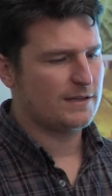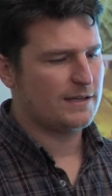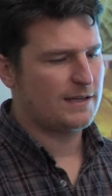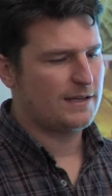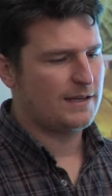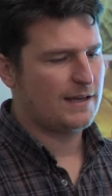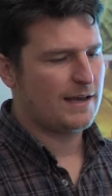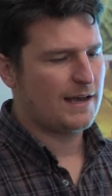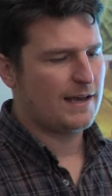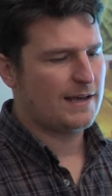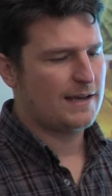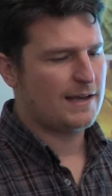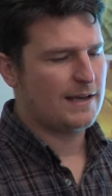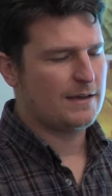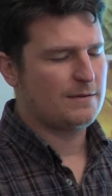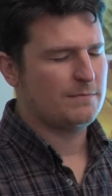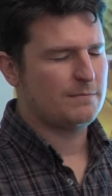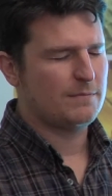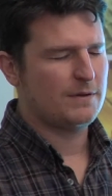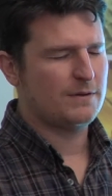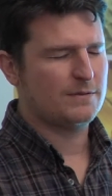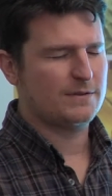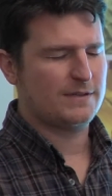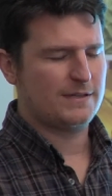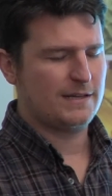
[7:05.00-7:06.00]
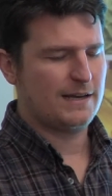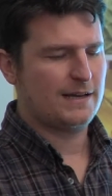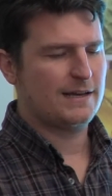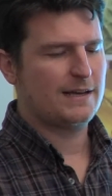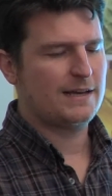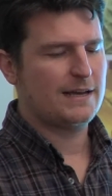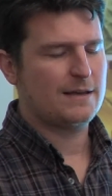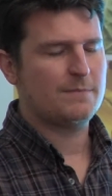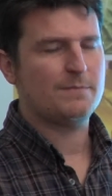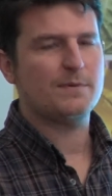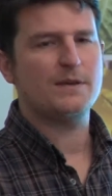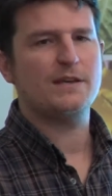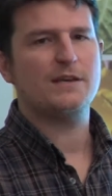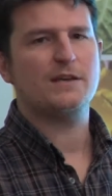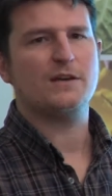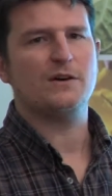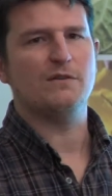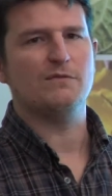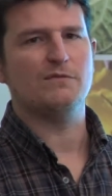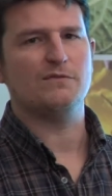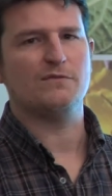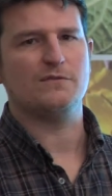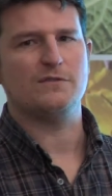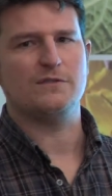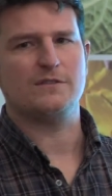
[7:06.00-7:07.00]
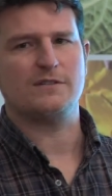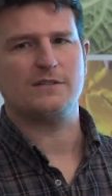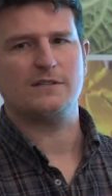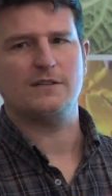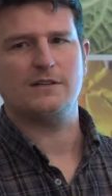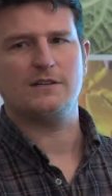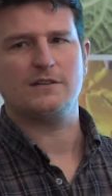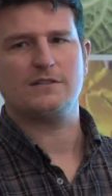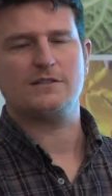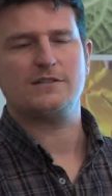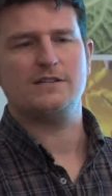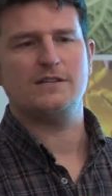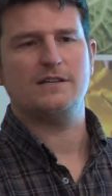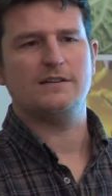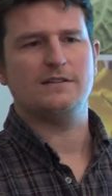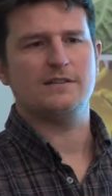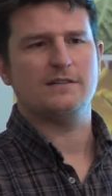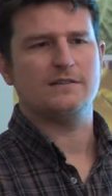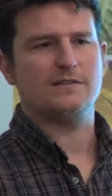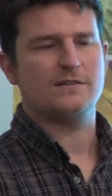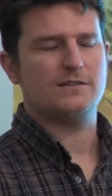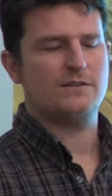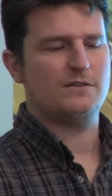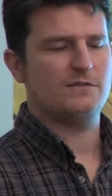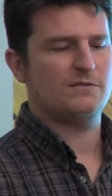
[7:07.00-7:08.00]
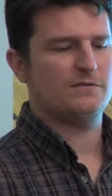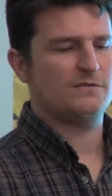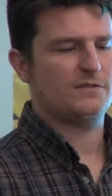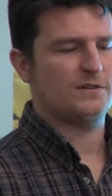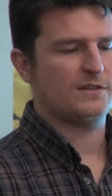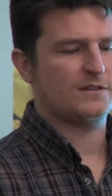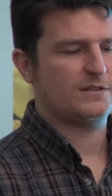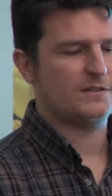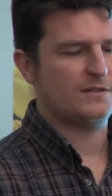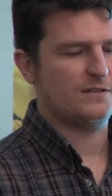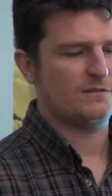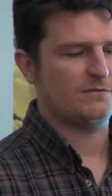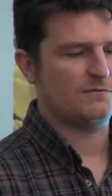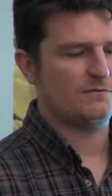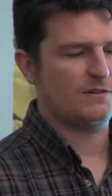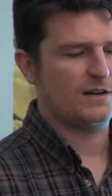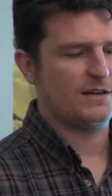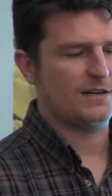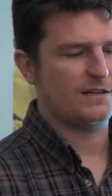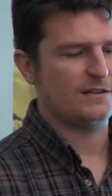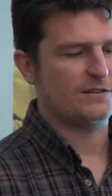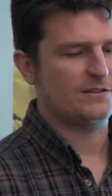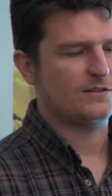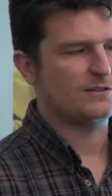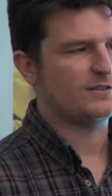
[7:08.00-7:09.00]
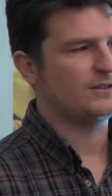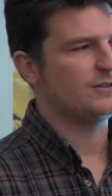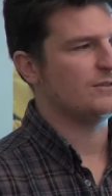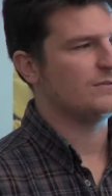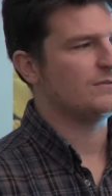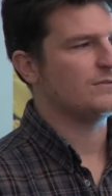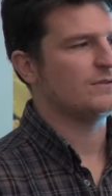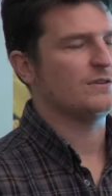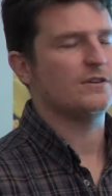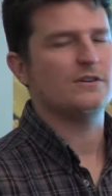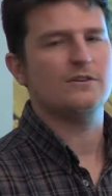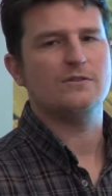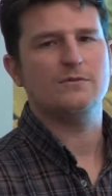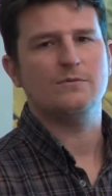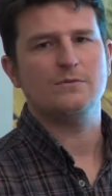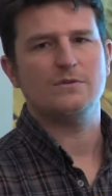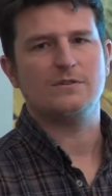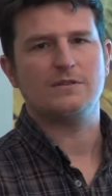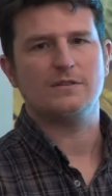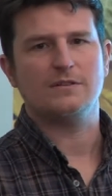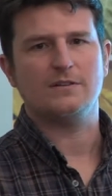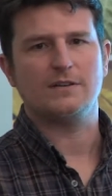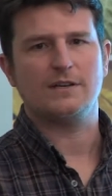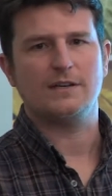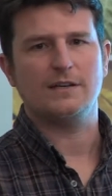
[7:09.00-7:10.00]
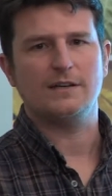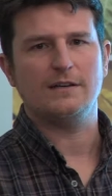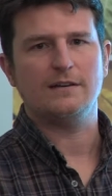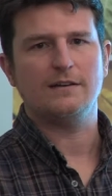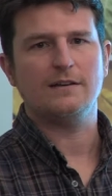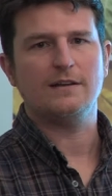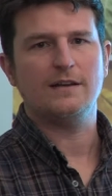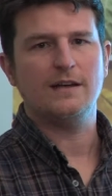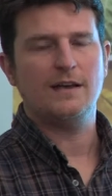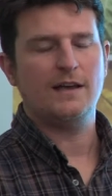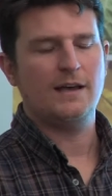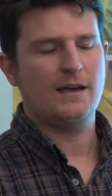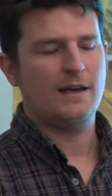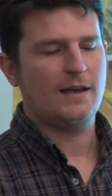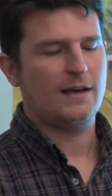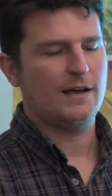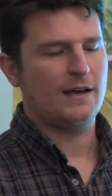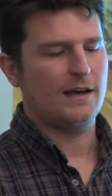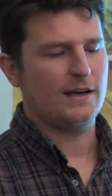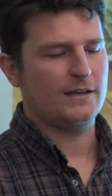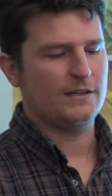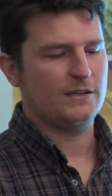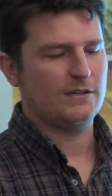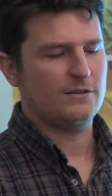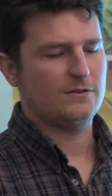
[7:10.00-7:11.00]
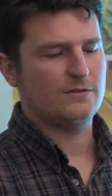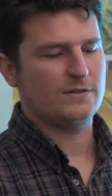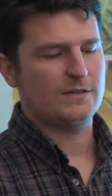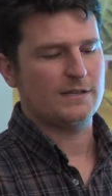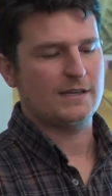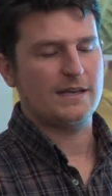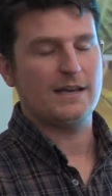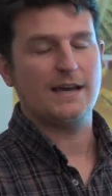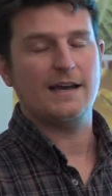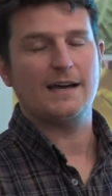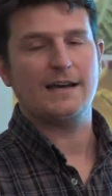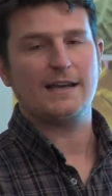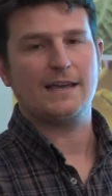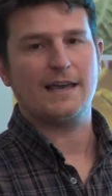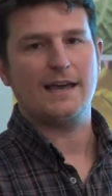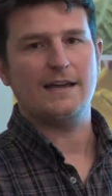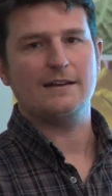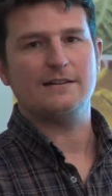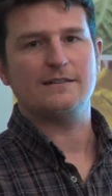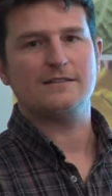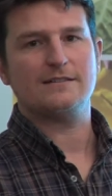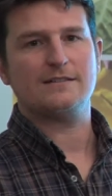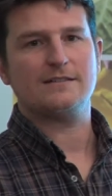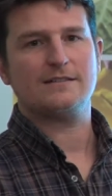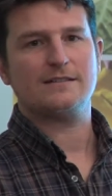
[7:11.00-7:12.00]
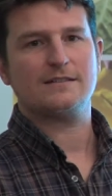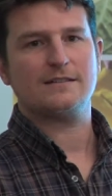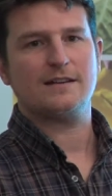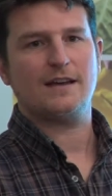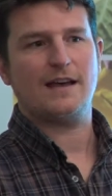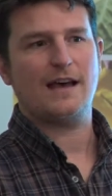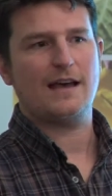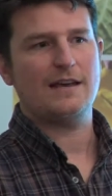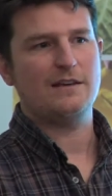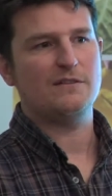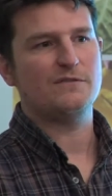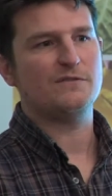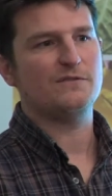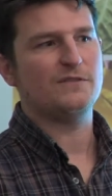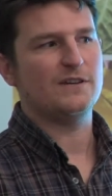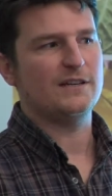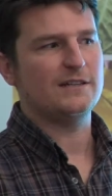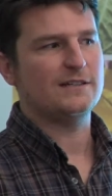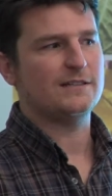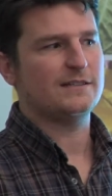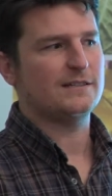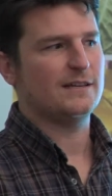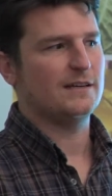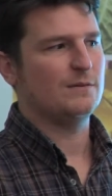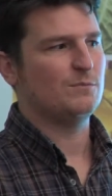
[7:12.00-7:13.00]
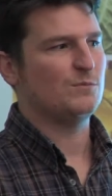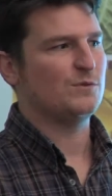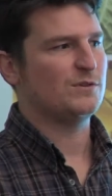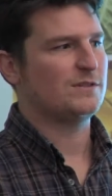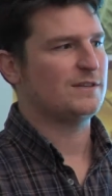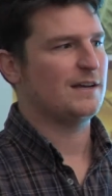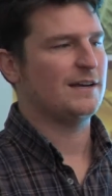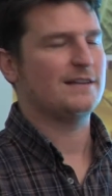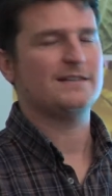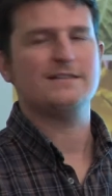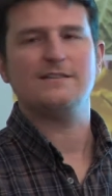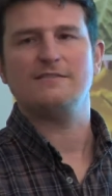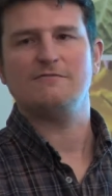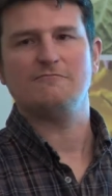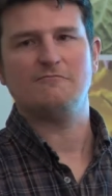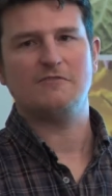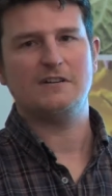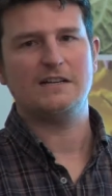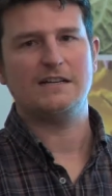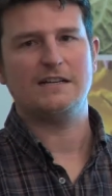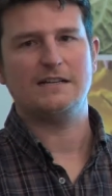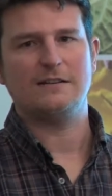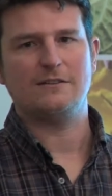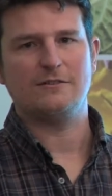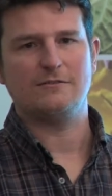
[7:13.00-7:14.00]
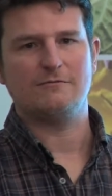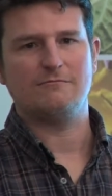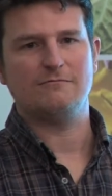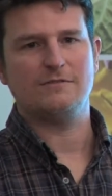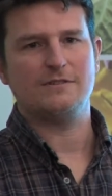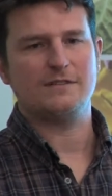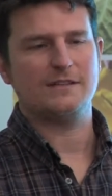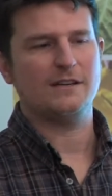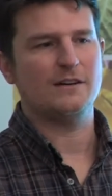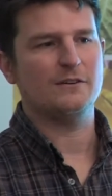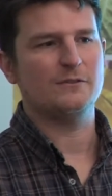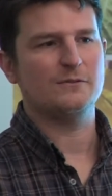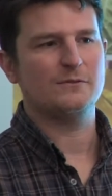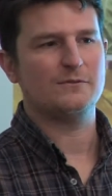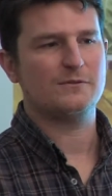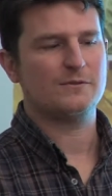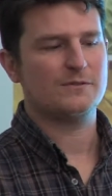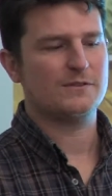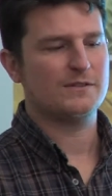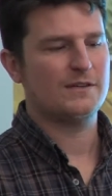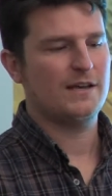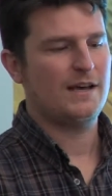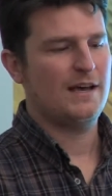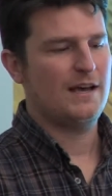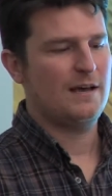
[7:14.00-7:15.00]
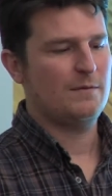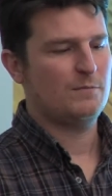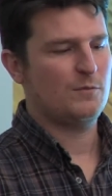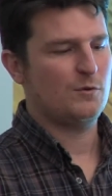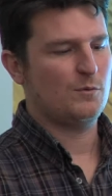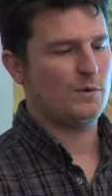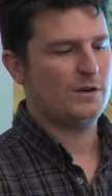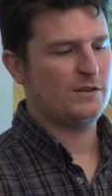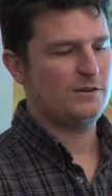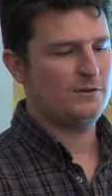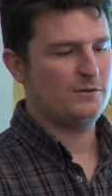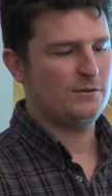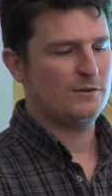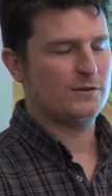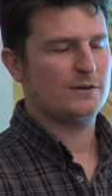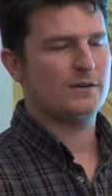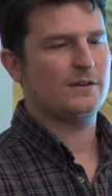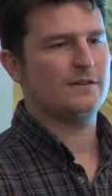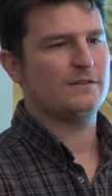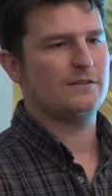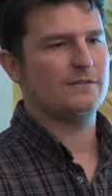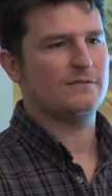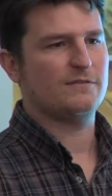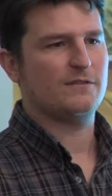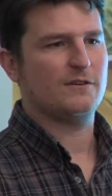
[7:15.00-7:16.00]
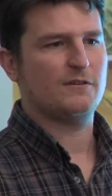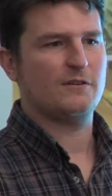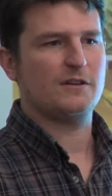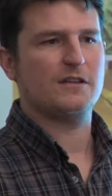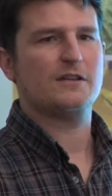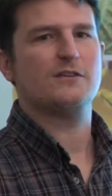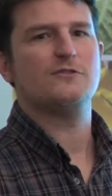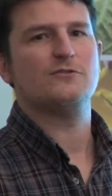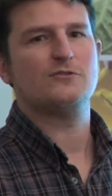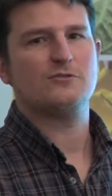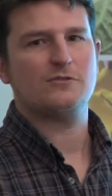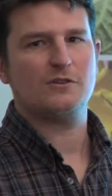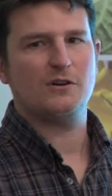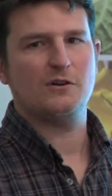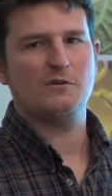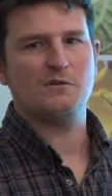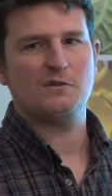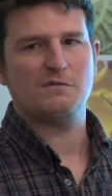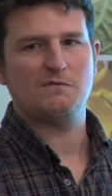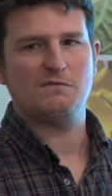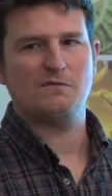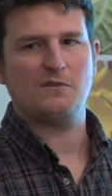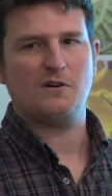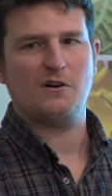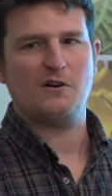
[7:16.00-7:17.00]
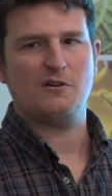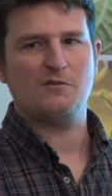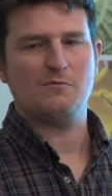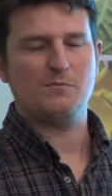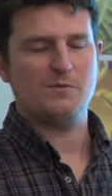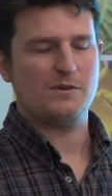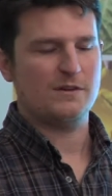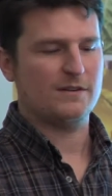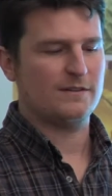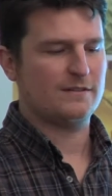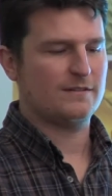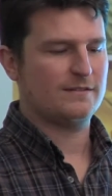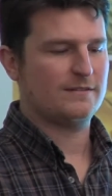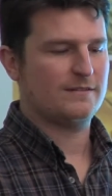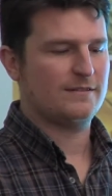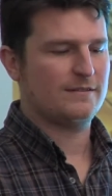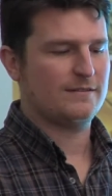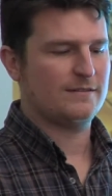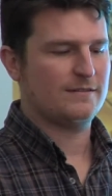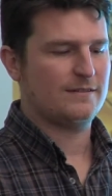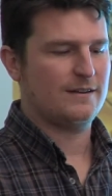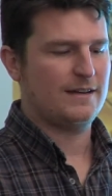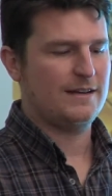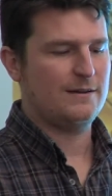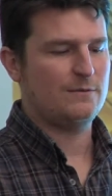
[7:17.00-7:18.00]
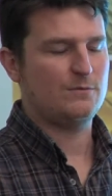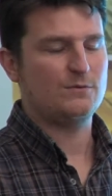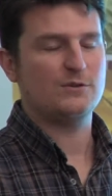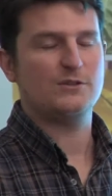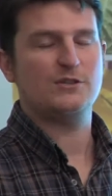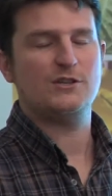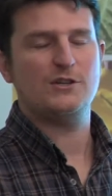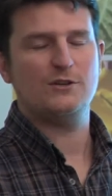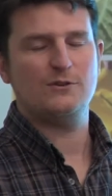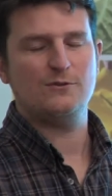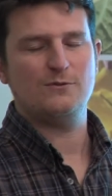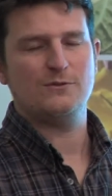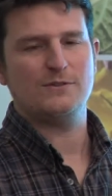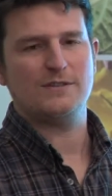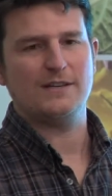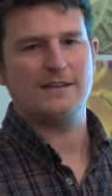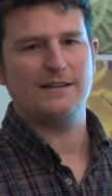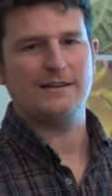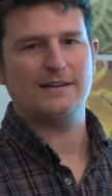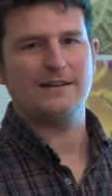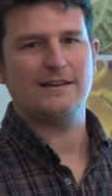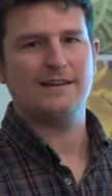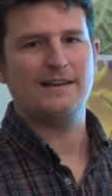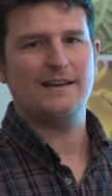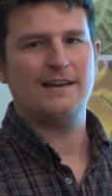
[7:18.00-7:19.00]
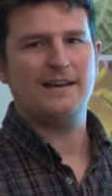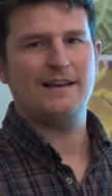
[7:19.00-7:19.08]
the AAB conference last year. There was a University of Reading student who was looking at using it against aphid and was getting really good results. But when you look at the very controlled environment he was using,